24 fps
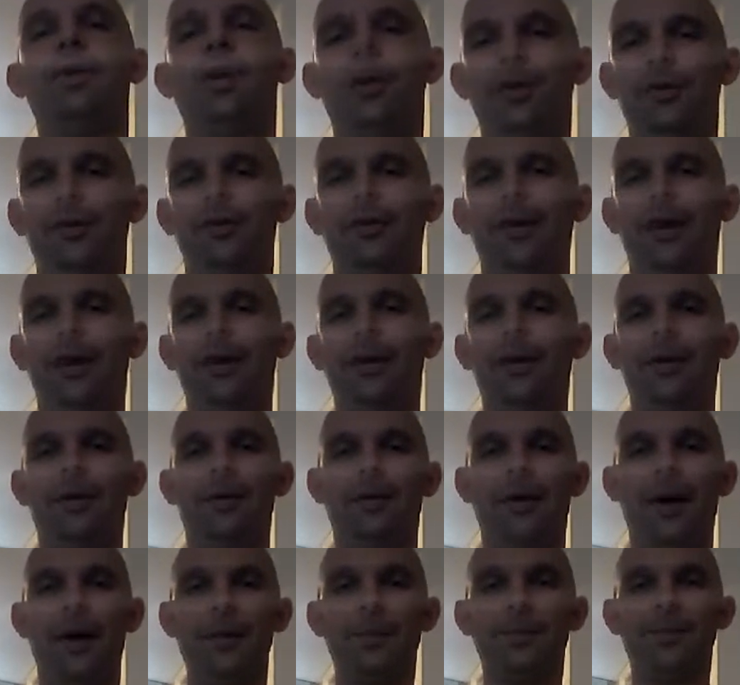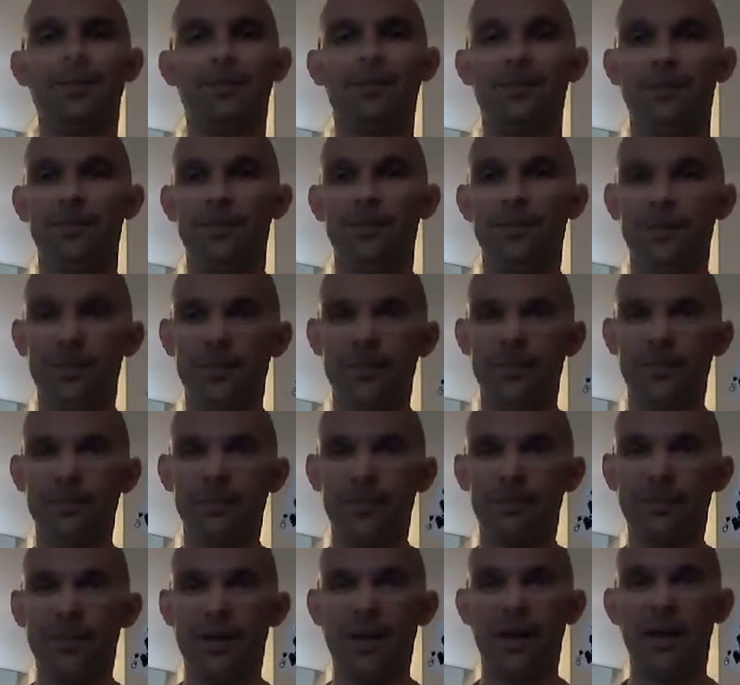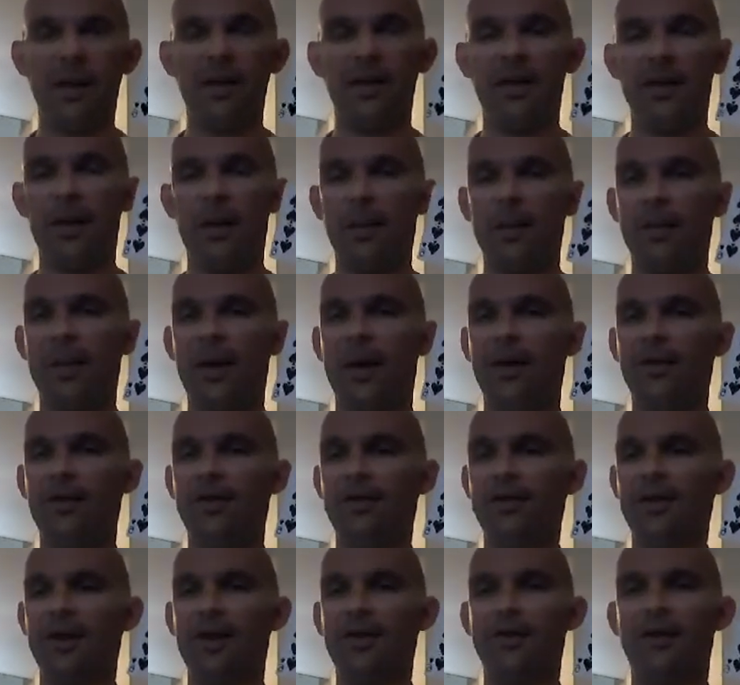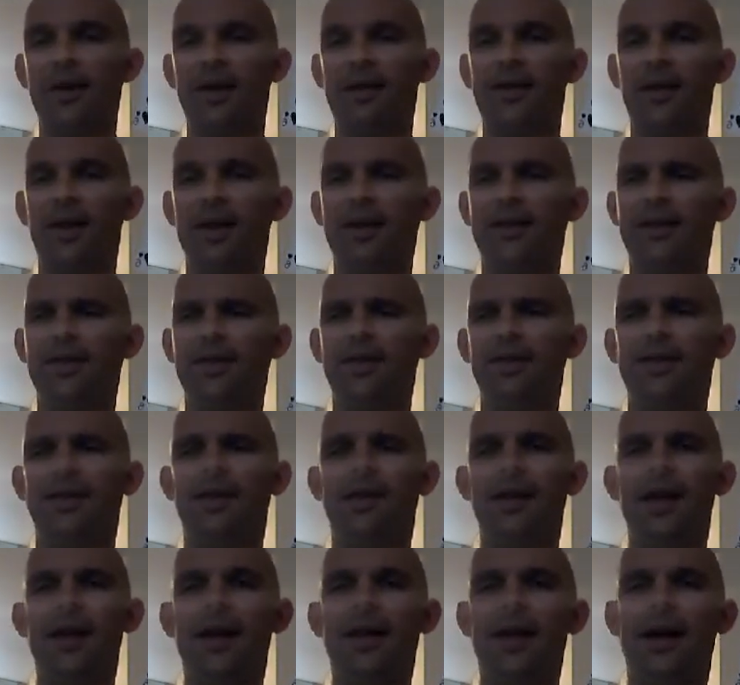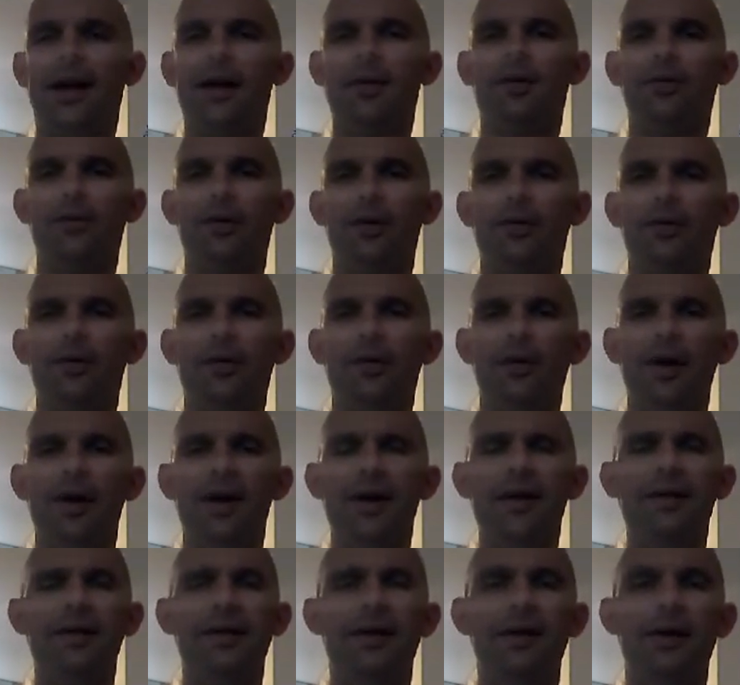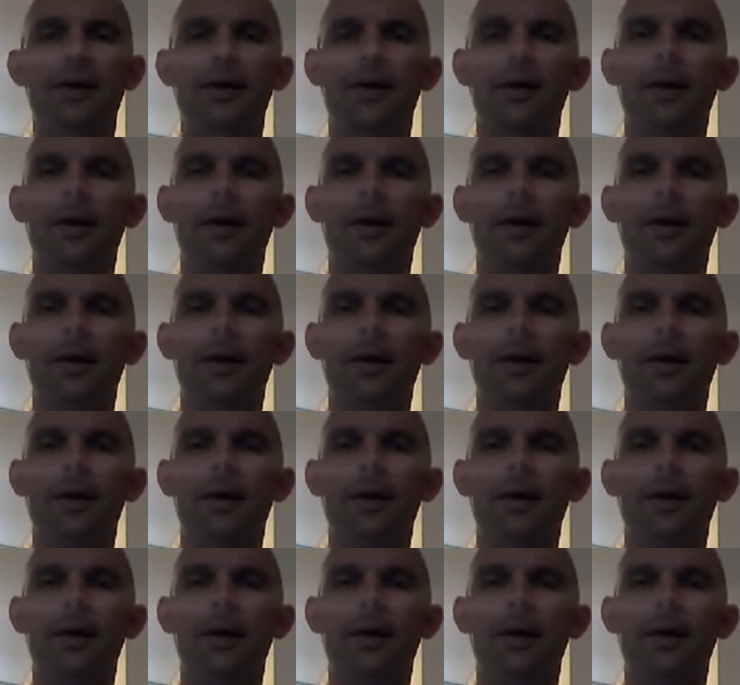Tuesday, okay? And that is a trick that I think I sort of created,